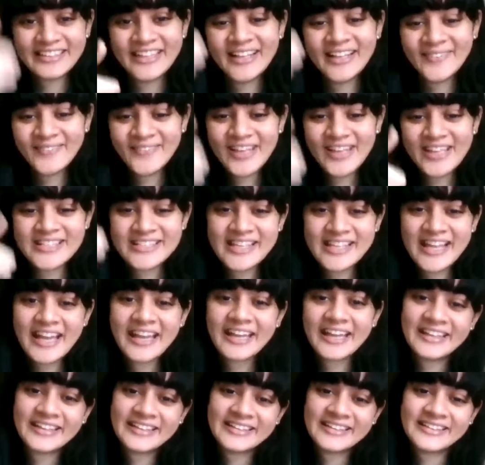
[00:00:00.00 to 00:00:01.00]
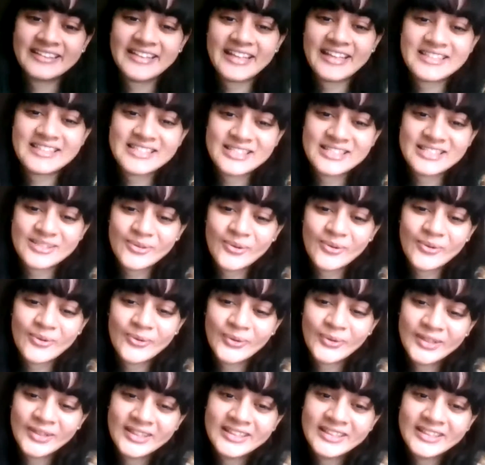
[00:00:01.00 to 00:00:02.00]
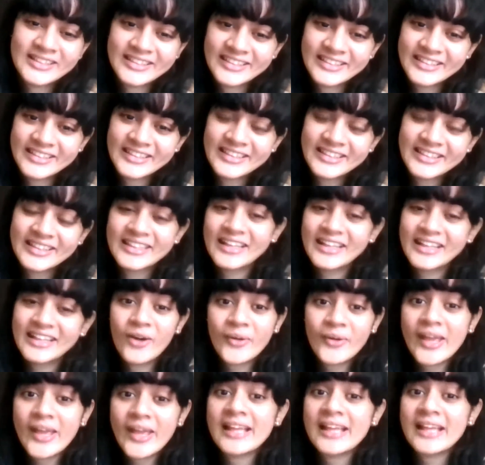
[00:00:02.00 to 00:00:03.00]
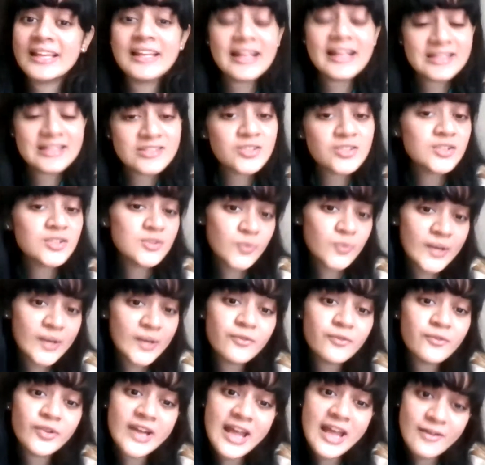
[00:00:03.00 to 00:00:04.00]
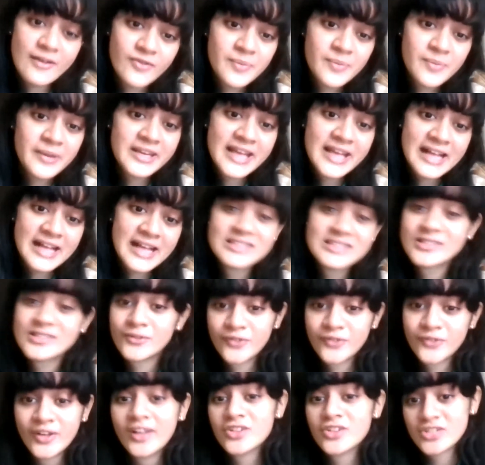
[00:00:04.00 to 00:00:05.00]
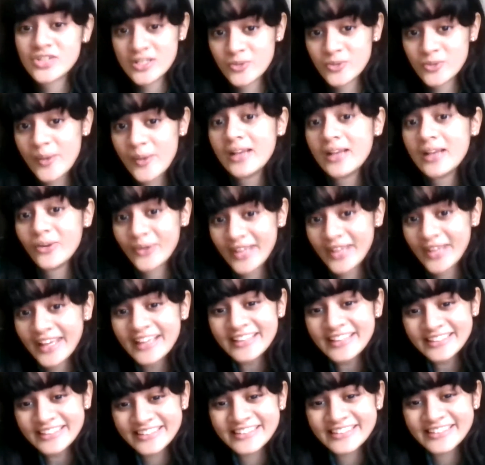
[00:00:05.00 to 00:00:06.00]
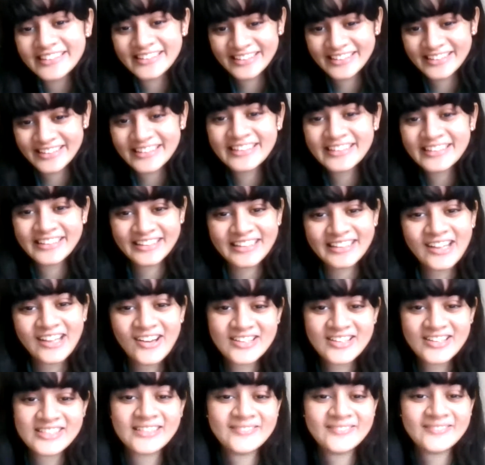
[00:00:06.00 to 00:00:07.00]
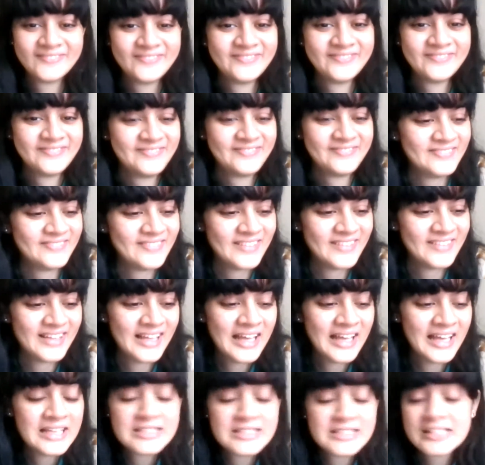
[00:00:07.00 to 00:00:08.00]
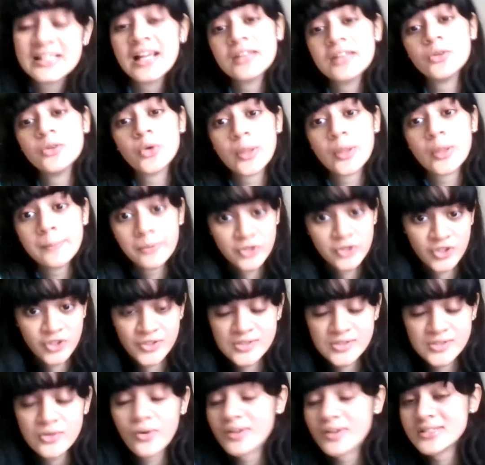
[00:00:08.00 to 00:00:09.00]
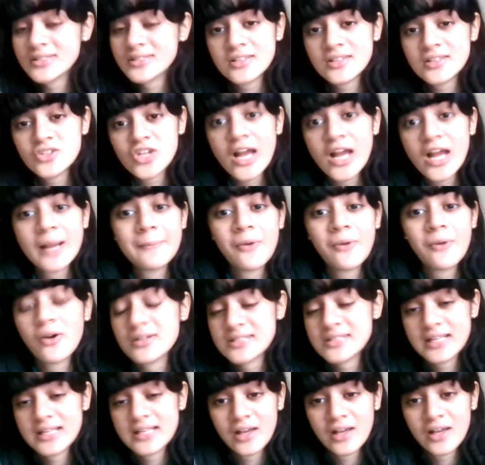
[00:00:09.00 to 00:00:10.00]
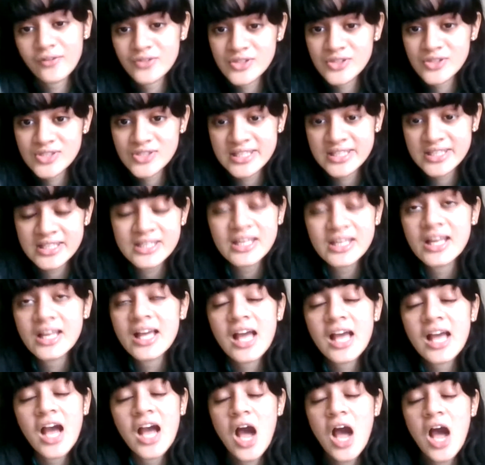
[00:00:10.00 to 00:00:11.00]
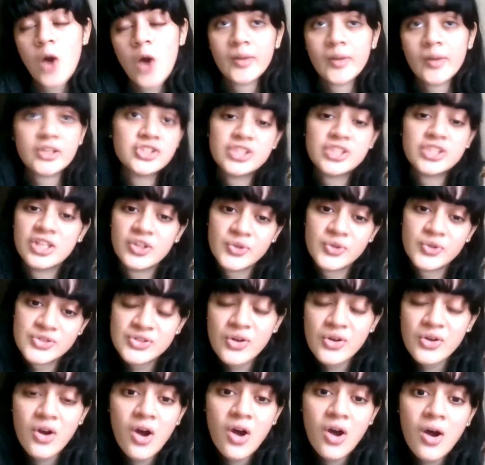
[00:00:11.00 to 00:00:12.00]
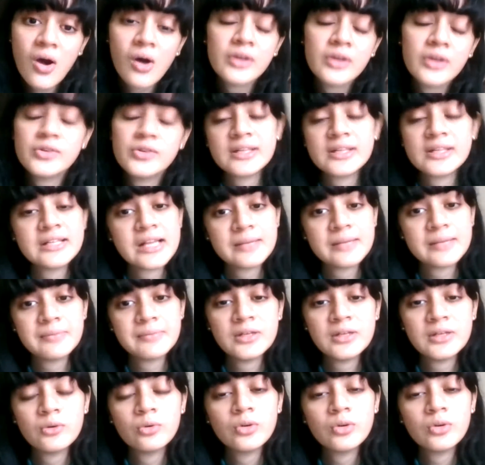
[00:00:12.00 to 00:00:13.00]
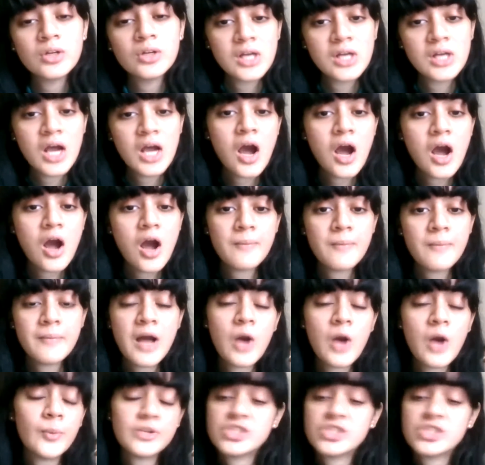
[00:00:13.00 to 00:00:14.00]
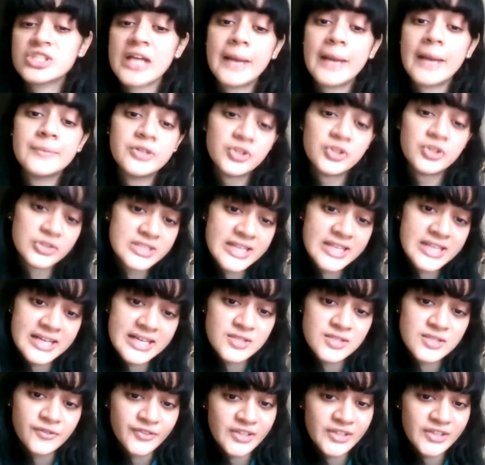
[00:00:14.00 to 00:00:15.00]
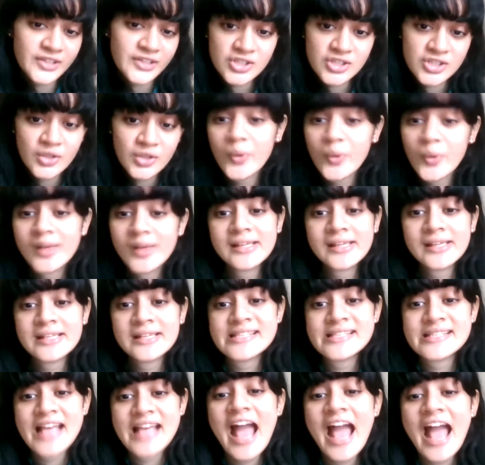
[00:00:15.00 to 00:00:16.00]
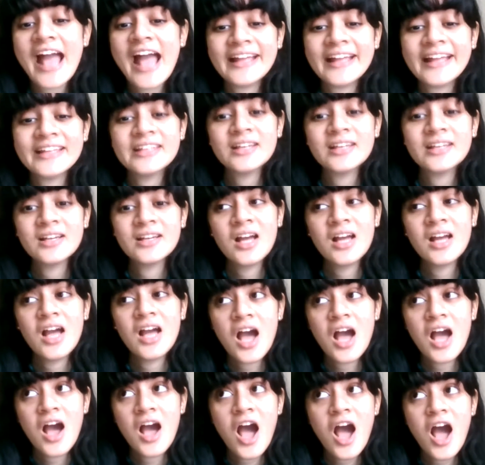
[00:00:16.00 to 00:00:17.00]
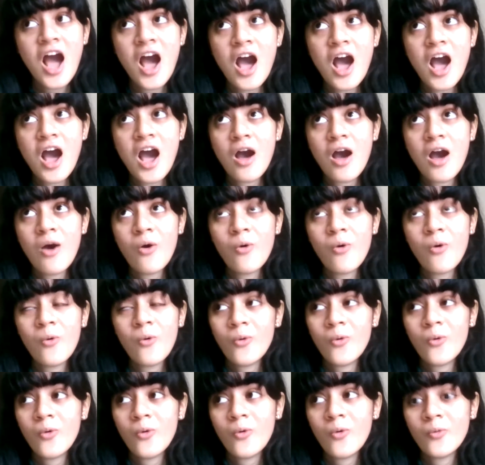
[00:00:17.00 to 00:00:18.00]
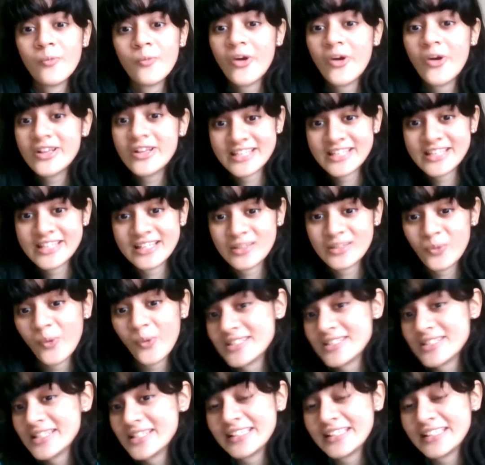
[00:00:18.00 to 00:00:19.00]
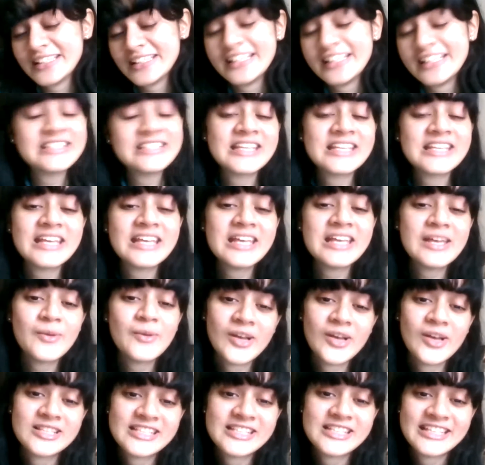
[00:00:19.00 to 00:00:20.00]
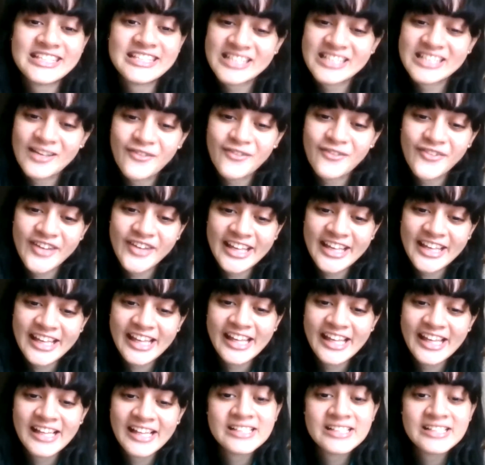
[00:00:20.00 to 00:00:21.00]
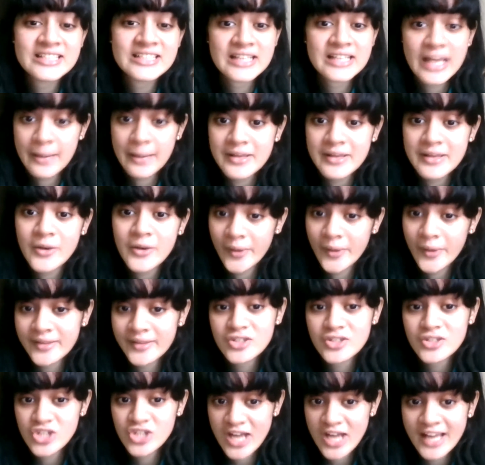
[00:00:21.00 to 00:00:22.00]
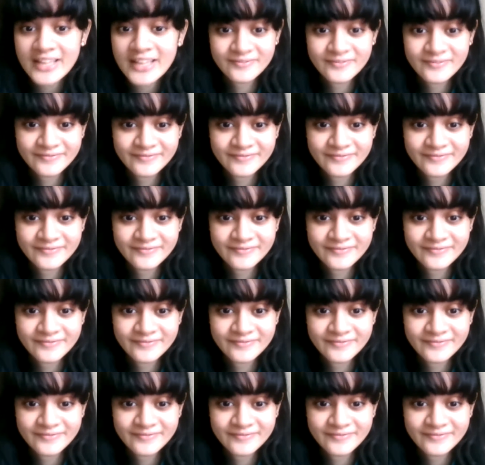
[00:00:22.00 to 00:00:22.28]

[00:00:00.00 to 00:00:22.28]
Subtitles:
Amazing. That's so cool. Okay, let's just wait for everybody else to finish as well, okay? Awesome. Till then, you can put your scores in the chat box. I'd love to see how much did you score. You can let me know how much time did you take to finish the quiz and how was it? Was it easy? Was it difficult? Let me know in the chat.